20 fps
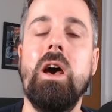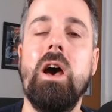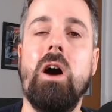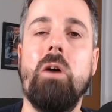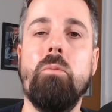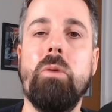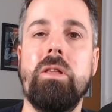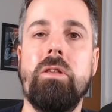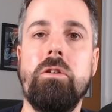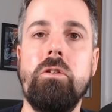
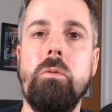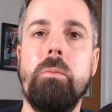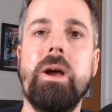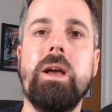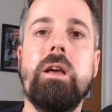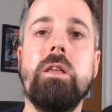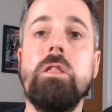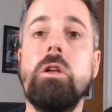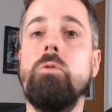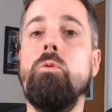and whether you're
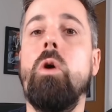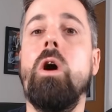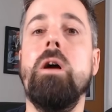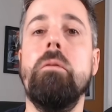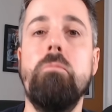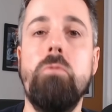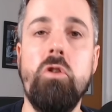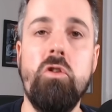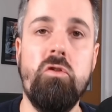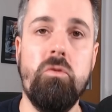making the right
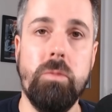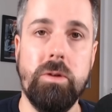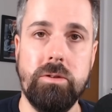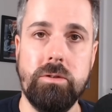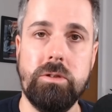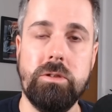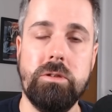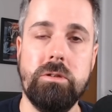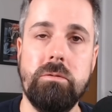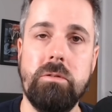
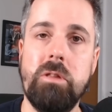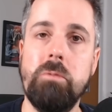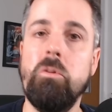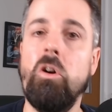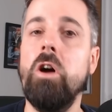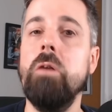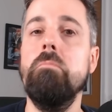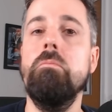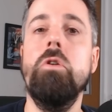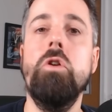movements, the
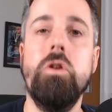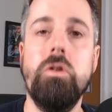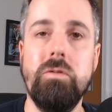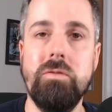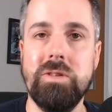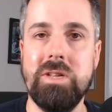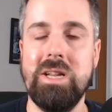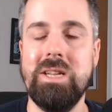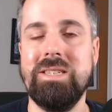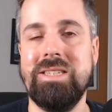right
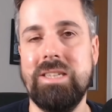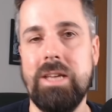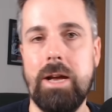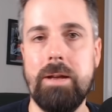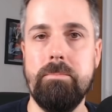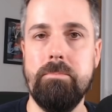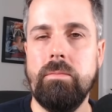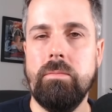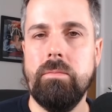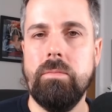moves, let's say.